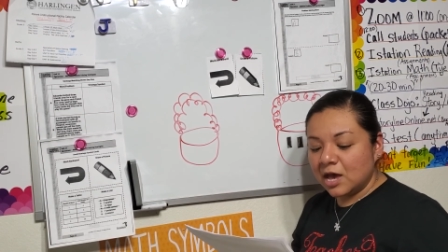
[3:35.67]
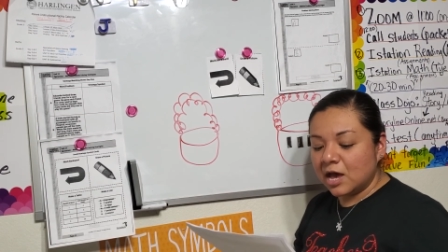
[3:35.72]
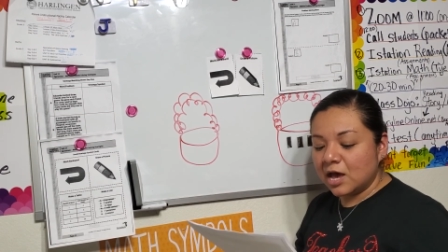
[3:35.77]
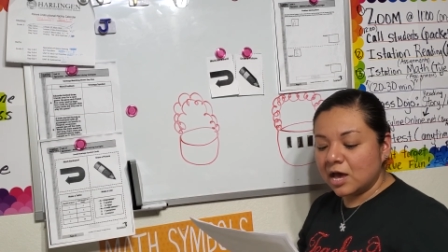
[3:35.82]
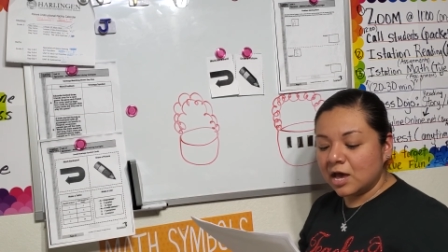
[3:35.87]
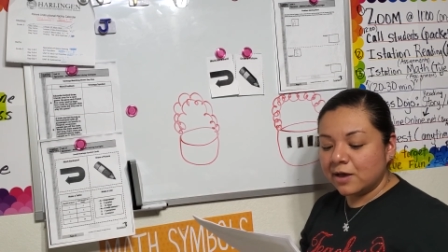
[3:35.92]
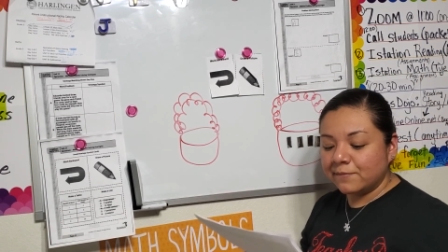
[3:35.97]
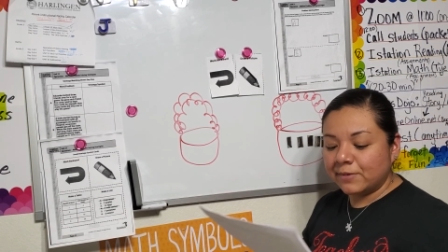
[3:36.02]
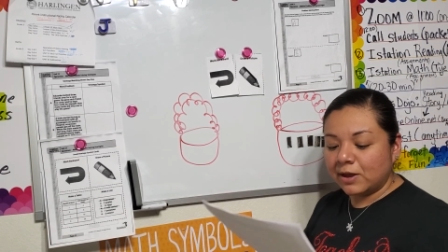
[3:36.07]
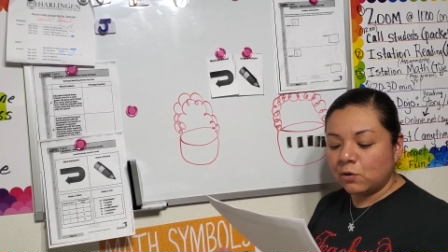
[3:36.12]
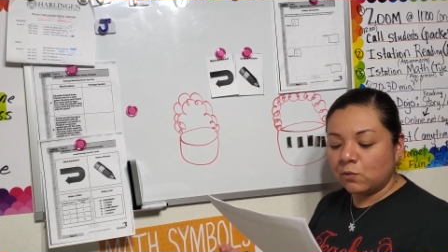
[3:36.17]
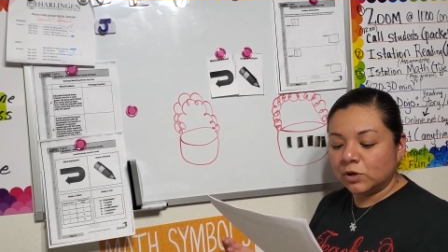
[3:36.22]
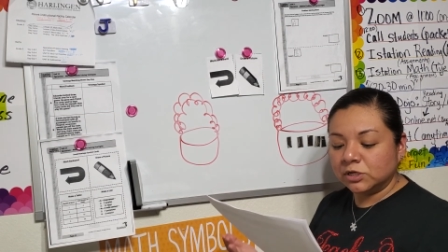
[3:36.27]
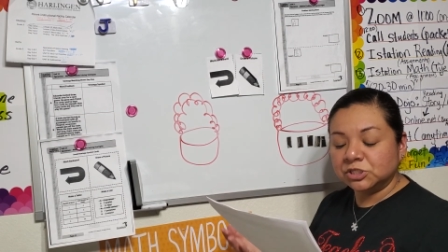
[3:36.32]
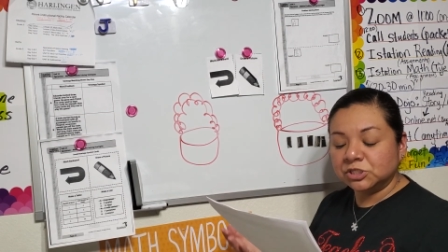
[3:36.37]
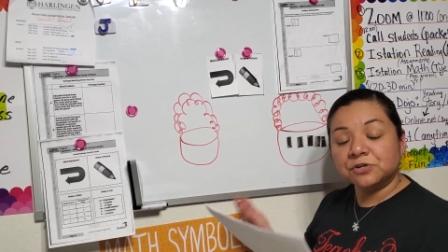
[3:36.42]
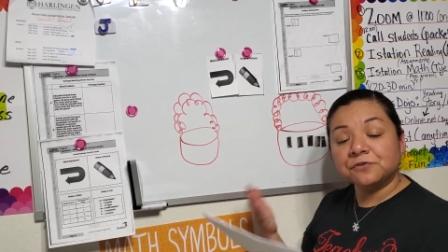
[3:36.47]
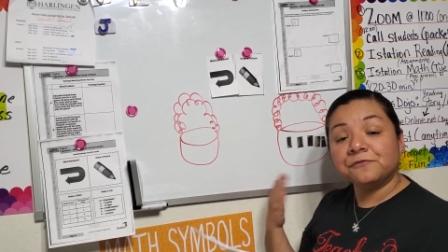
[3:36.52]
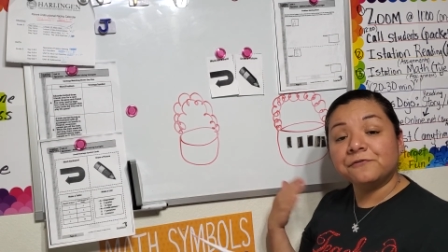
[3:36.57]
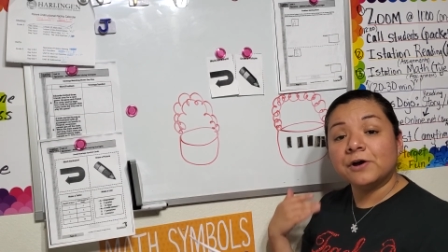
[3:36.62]
um, I
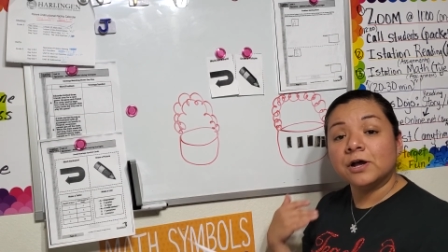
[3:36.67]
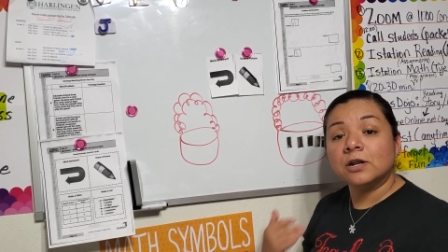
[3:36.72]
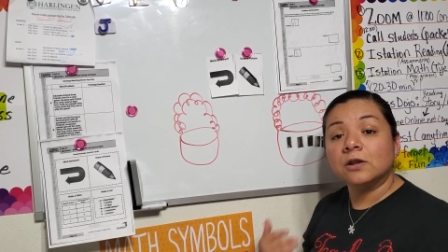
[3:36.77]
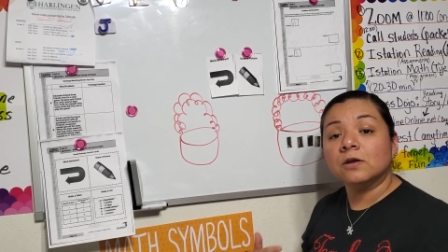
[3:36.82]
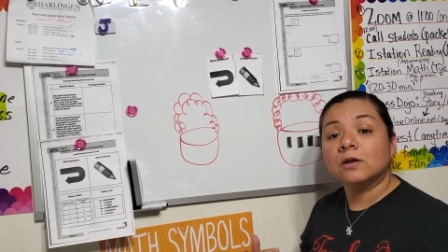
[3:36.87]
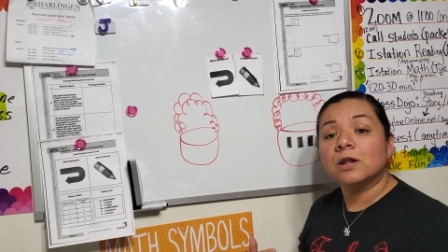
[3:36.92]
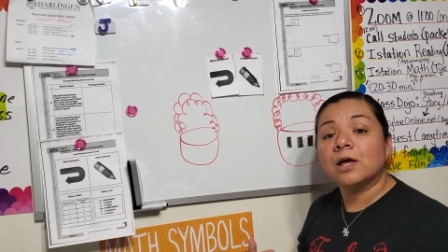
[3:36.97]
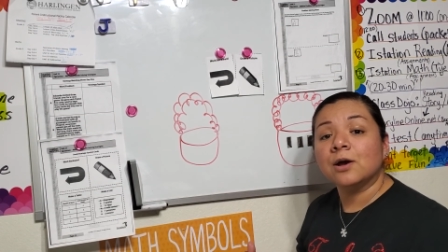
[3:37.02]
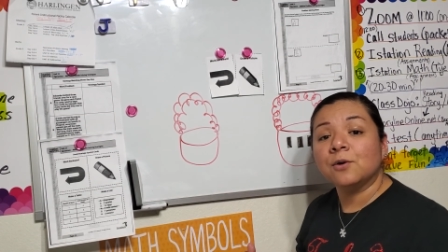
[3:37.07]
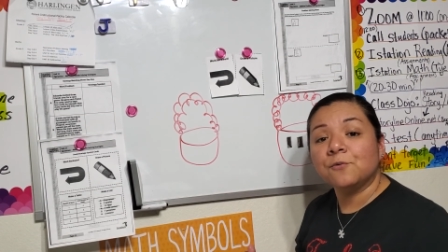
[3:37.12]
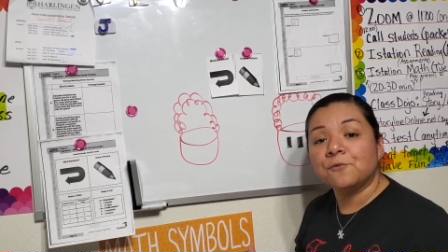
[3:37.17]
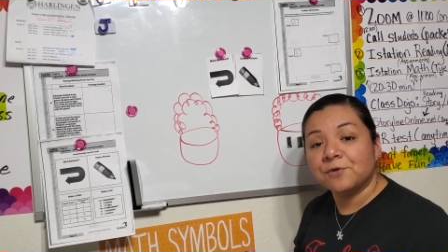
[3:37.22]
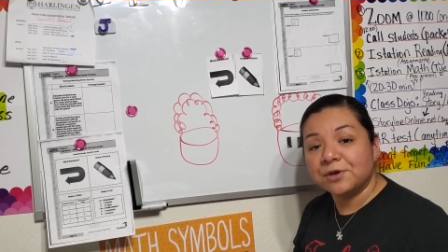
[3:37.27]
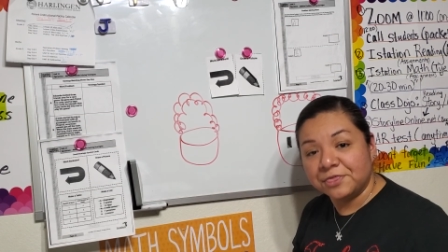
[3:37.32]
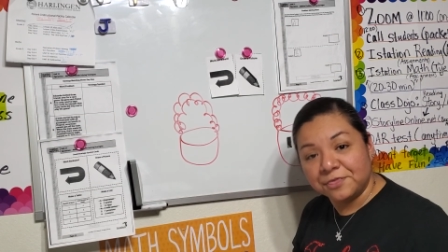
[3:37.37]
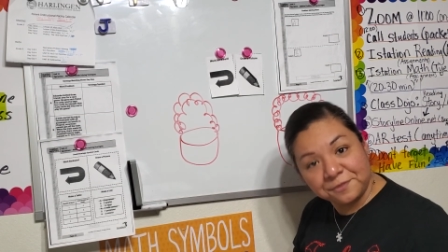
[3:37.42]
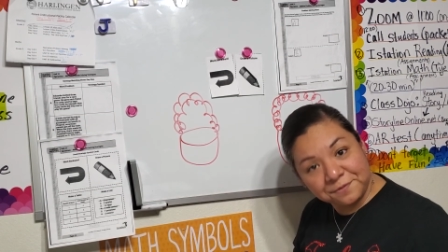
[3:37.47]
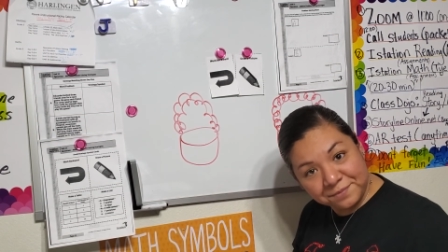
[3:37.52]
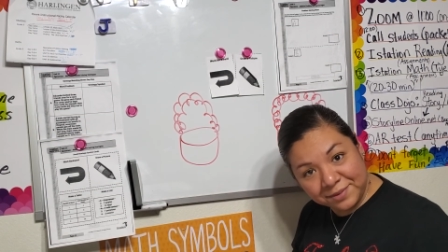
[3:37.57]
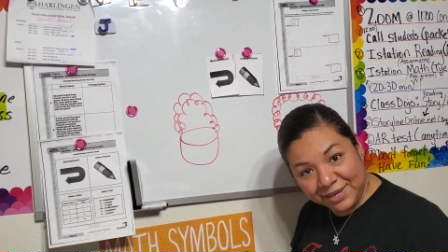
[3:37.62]
want you to follow along
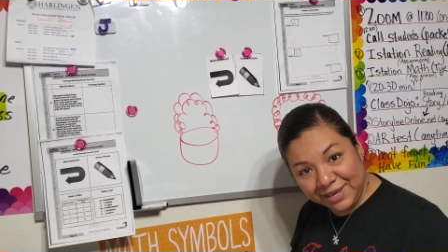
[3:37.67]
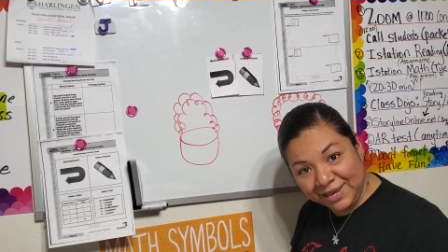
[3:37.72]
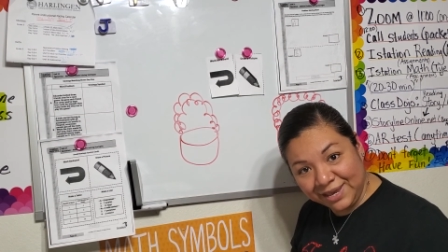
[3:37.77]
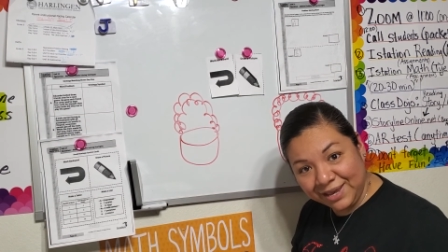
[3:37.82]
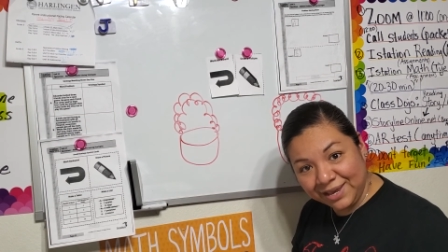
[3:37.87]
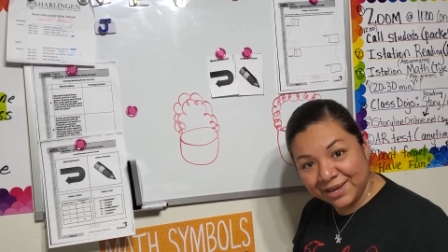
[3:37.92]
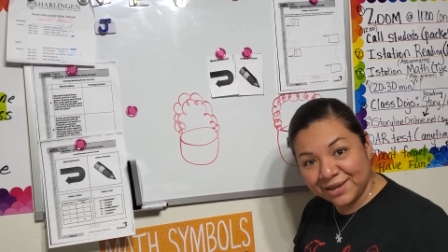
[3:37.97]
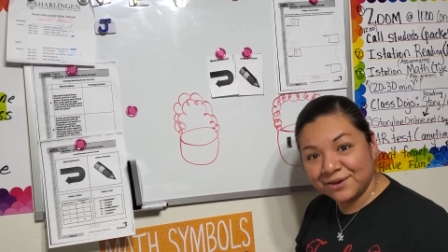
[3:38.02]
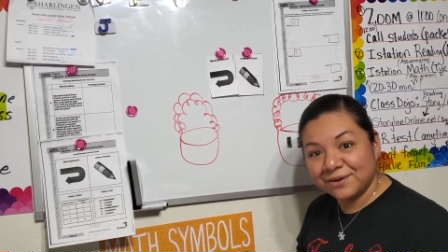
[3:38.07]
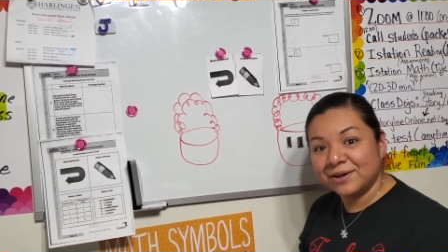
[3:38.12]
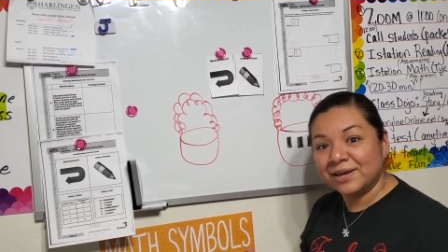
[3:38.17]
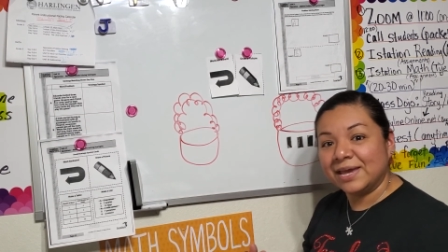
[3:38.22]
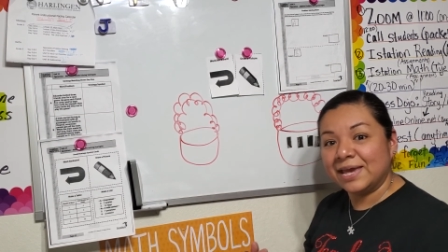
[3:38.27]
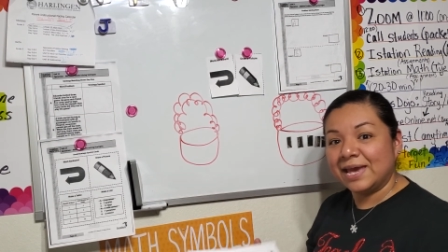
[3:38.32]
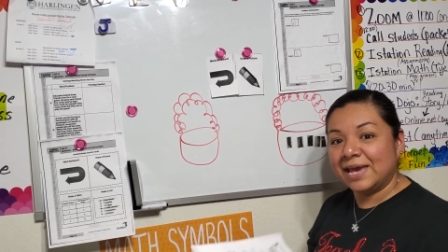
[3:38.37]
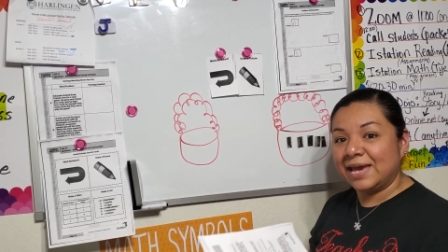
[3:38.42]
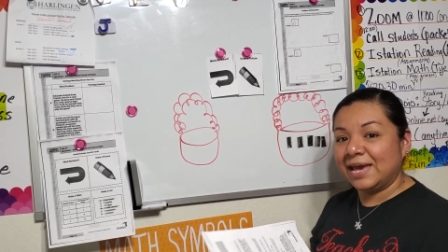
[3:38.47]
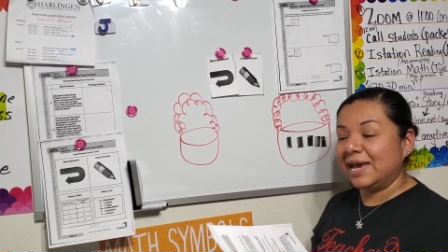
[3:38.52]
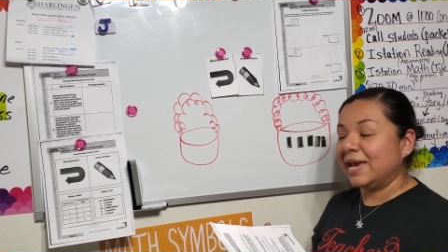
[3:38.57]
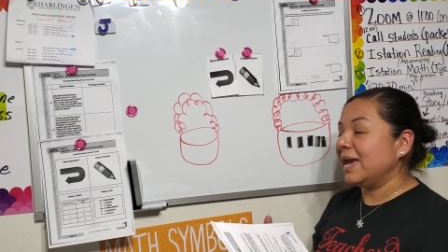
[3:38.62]
with me,
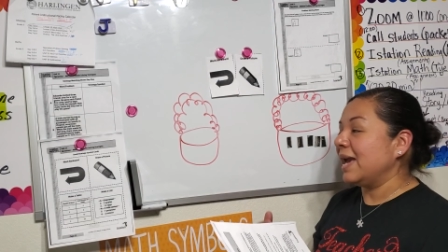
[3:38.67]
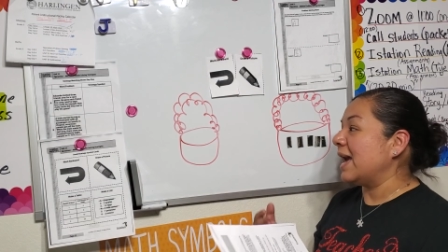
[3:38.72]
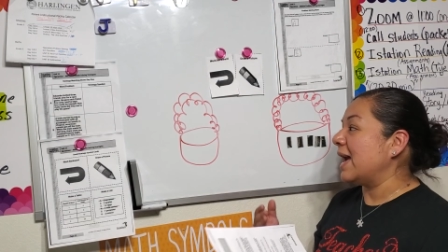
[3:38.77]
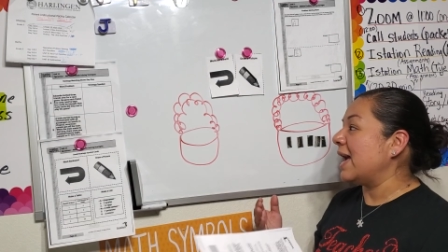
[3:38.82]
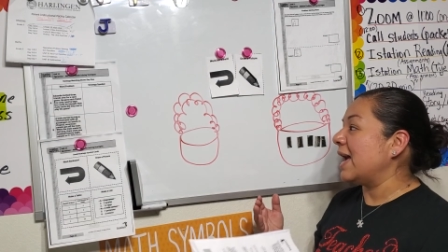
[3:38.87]
okay?